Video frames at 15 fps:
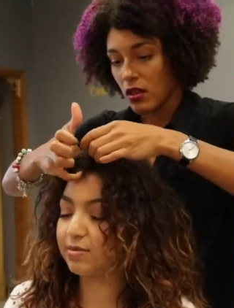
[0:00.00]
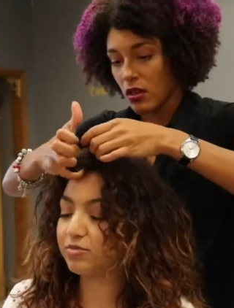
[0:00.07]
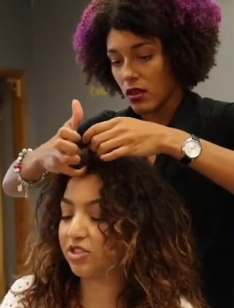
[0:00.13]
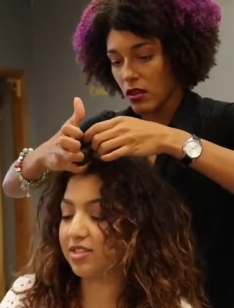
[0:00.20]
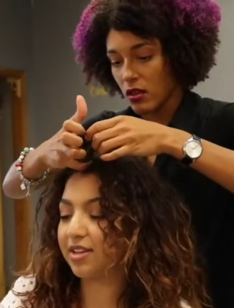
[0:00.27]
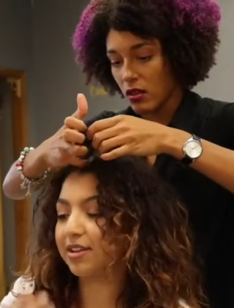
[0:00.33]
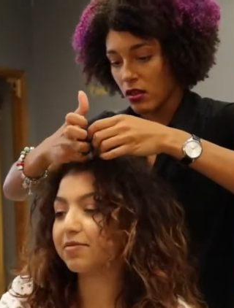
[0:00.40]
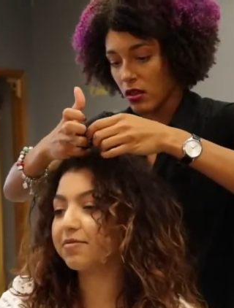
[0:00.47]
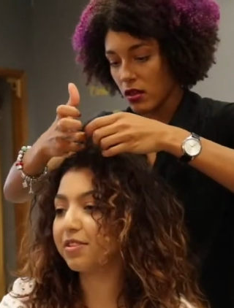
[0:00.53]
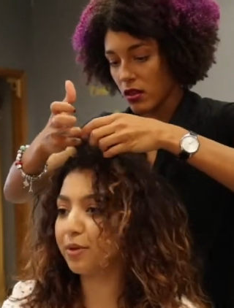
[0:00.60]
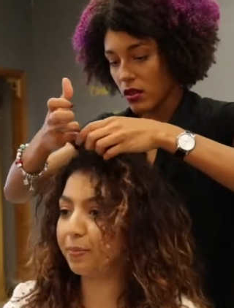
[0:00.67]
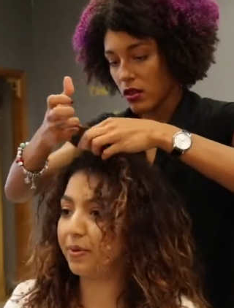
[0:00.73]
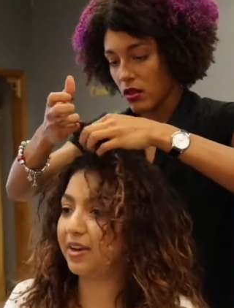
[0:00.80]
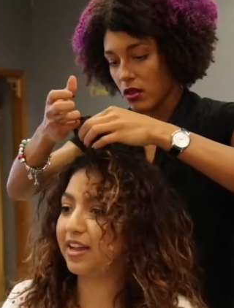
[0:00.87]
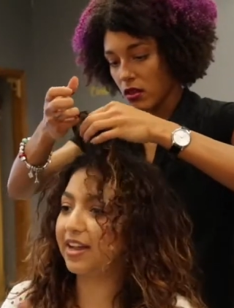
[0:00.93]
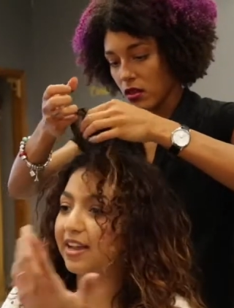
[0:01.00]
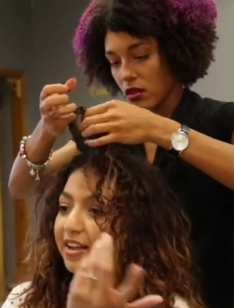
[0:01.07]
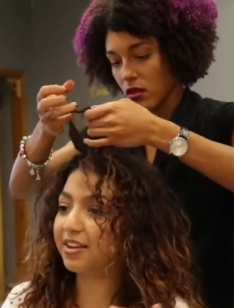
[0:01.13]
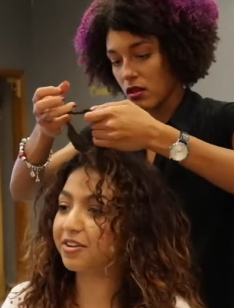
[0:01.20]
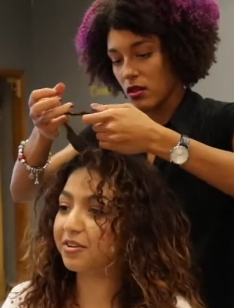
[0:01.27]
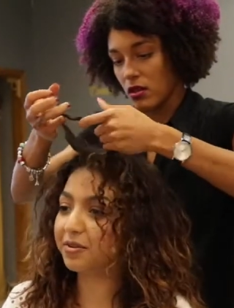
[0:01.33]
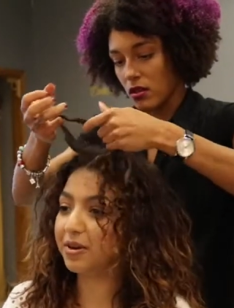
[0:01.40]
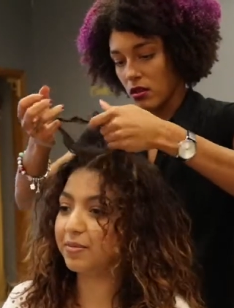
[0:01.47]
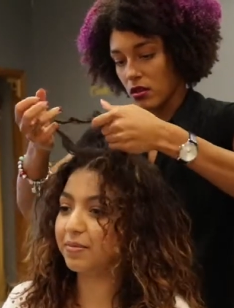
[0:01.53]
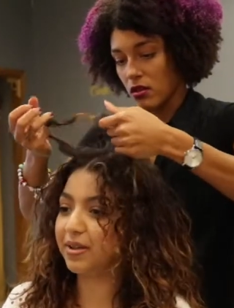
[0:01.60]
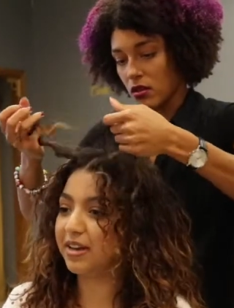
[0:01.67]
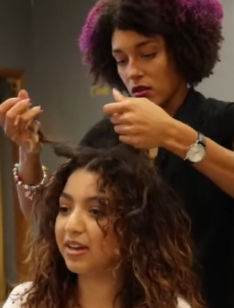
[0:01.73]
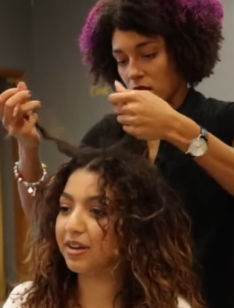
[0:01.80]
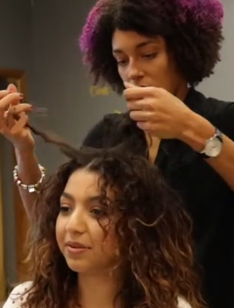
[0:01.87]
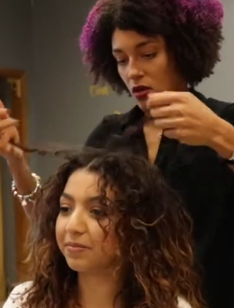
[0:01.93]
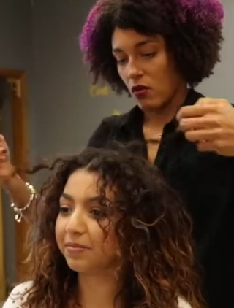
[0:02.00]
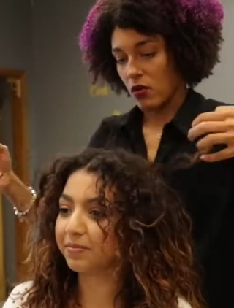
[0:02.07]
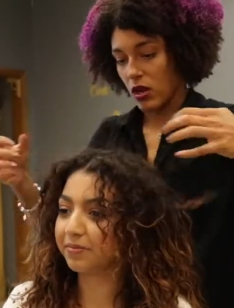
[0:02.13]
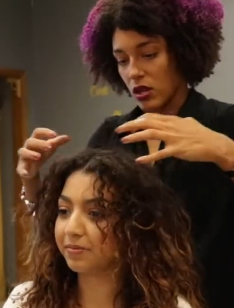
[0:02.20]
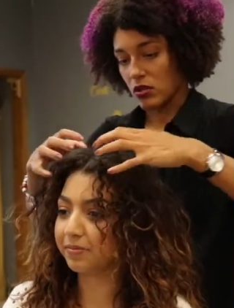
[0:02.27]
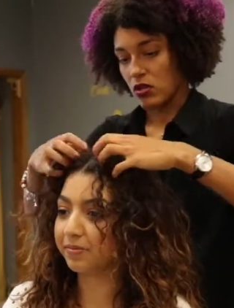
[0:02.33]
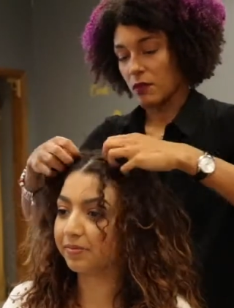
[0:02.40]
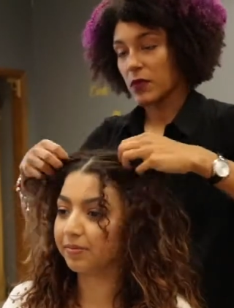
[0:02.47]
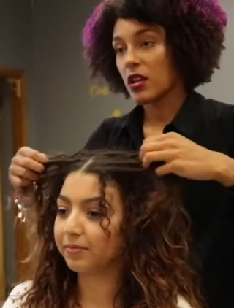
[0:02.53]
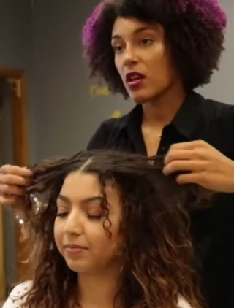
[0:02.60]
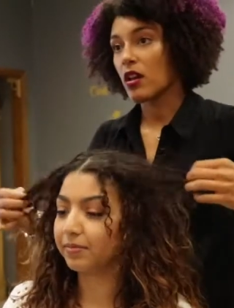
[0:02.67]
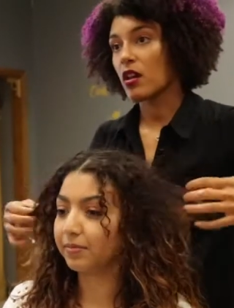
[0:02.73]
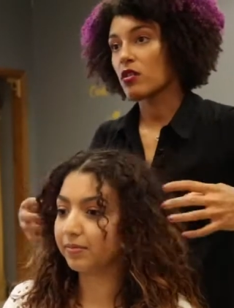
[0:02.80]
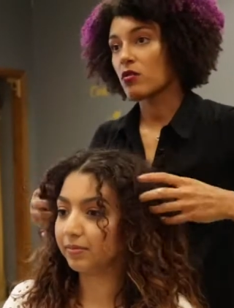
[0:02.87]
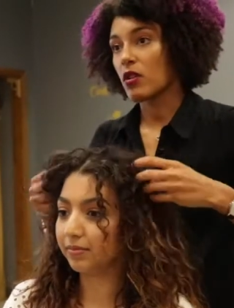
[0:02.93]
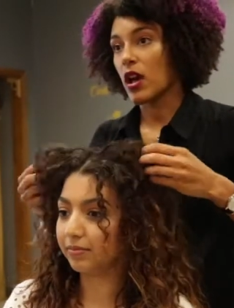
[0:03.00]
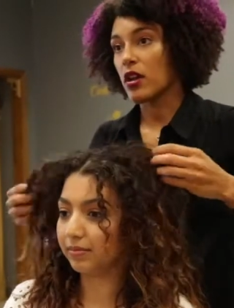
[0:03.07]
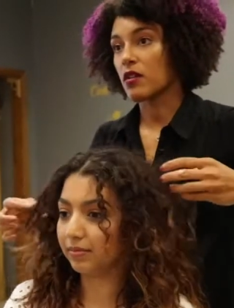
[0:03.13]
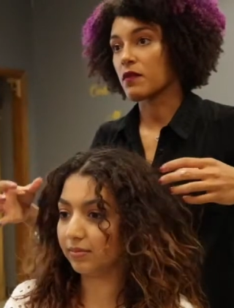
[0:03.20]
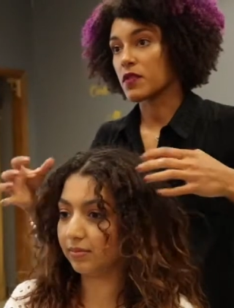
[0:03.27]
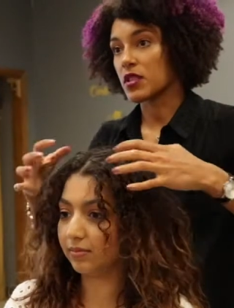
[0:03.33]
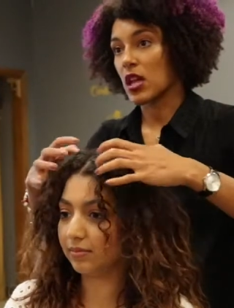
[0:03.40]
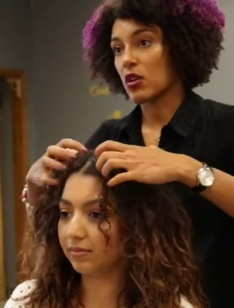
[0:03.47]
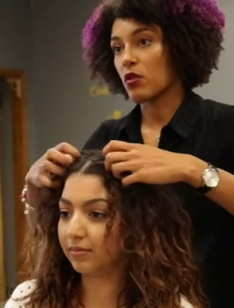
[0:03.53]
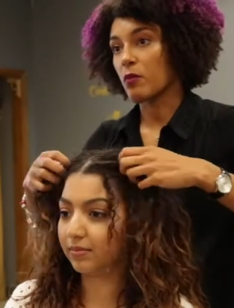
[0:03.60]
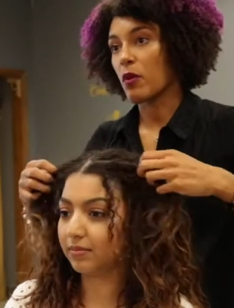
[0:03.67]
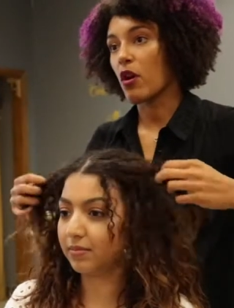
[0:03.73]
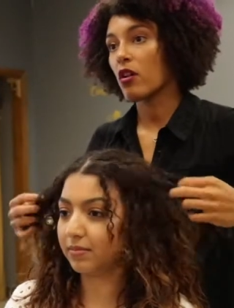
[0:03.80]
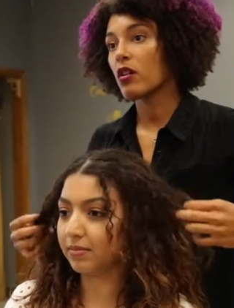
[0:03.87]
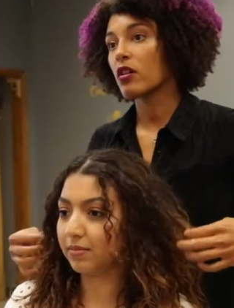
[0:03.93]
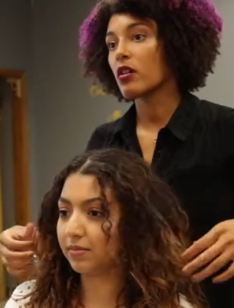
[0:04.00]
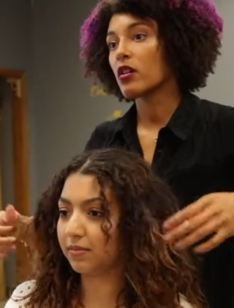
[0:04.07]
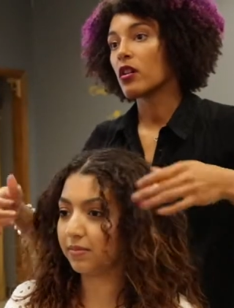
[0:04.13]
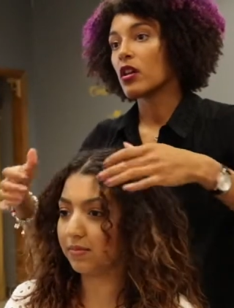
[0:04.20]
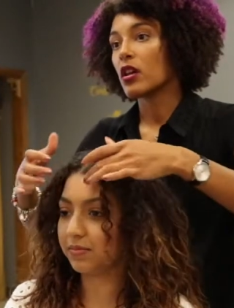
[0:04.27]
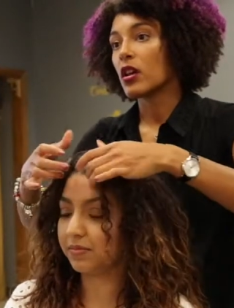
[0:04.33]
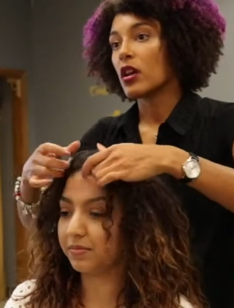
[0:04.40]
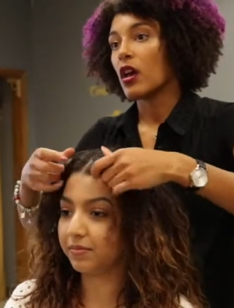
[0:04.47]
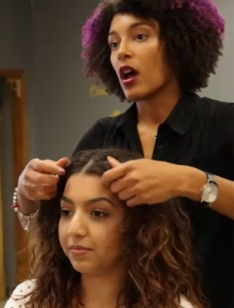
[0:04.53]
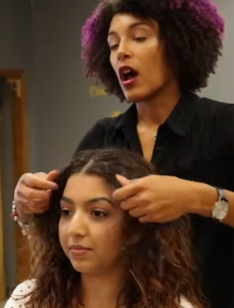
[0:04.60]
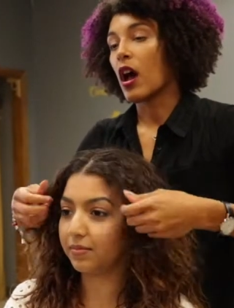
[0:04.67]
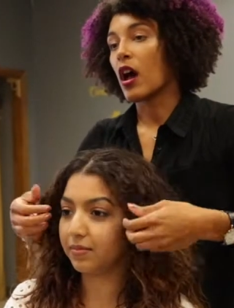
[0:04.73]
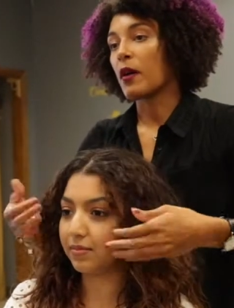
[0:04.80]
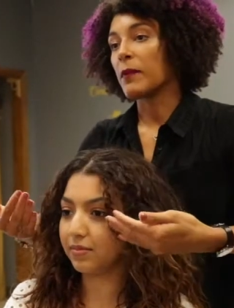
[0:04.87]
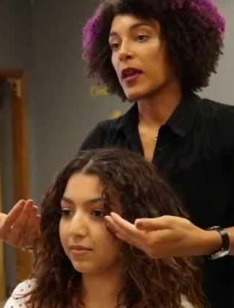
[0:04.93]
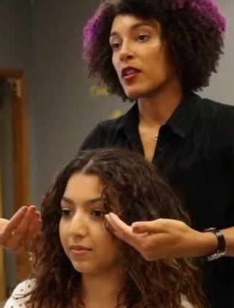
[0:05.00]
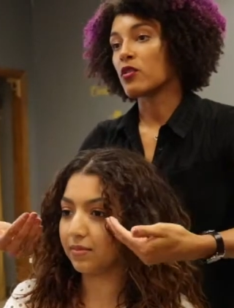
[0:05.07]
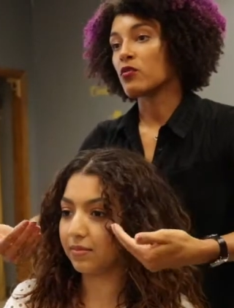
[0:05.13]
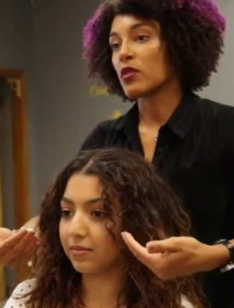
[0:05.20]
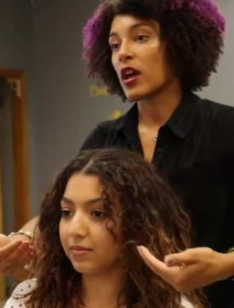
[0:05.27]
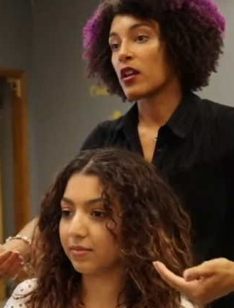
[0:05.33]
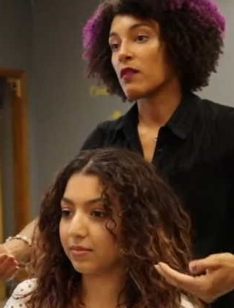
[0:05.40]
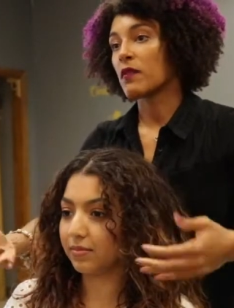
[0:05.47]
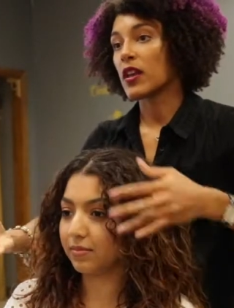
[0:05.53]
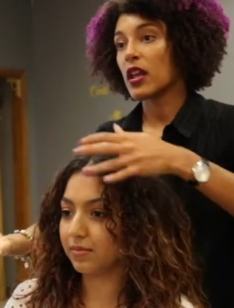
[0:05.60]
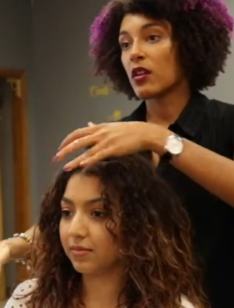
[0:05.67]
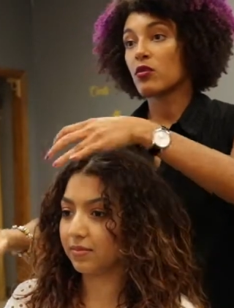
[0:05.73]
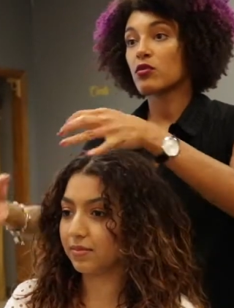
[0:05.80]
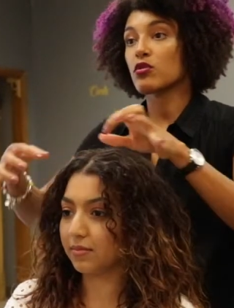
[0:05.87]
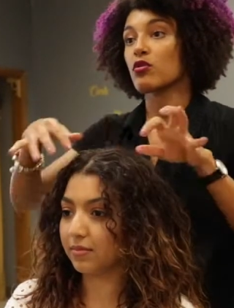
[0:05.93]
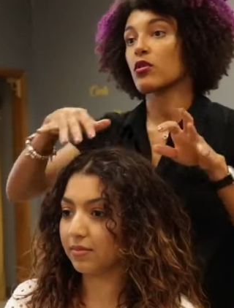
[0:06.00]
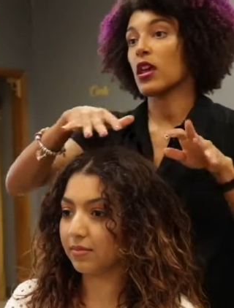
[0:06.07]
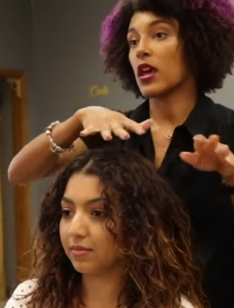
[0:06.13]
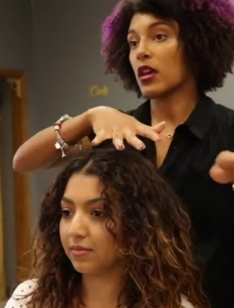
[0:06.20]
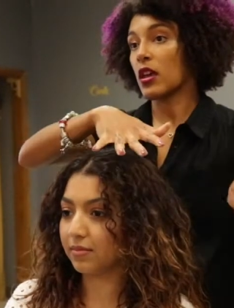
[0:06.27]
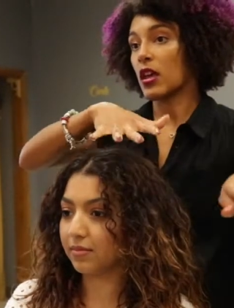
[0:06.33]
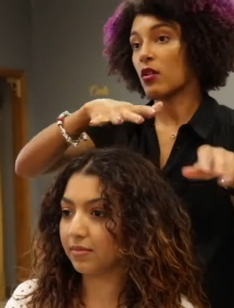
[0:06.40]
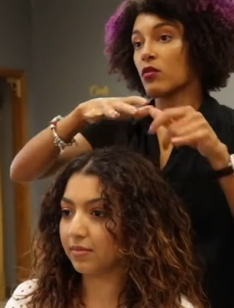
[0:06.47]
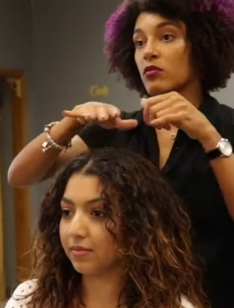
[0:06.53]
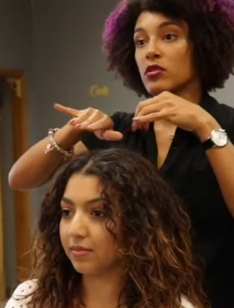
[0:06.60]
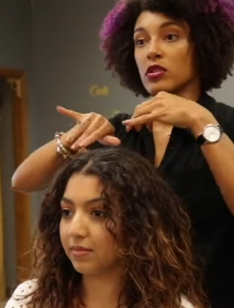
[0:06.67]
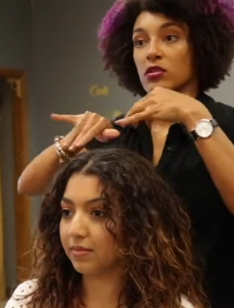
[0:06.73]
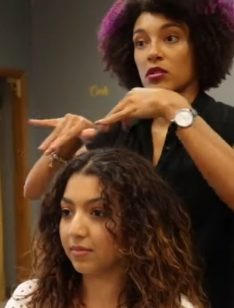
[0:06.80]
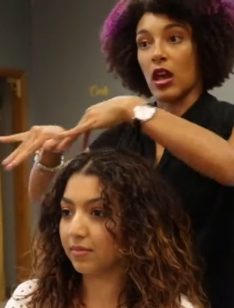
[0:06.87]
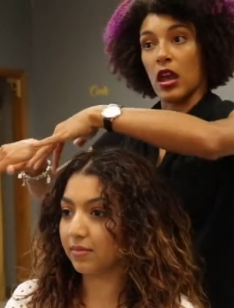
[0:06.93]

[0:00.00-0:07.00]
Speaker 1: I'm just like flipping it. You know what I mean? Okay.
Speaker 2: So I'm gonna cut you kind of center part and do kind of an angle so that it'll just